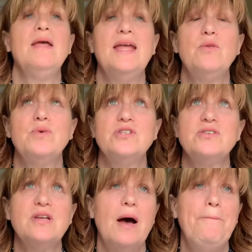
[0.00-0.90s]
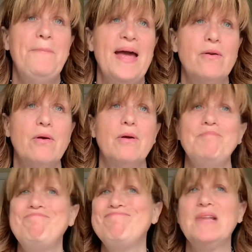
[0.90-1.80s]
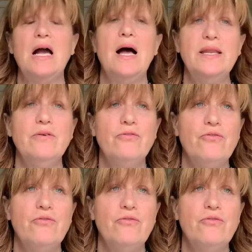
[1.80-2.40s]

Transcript: It was just a better kind of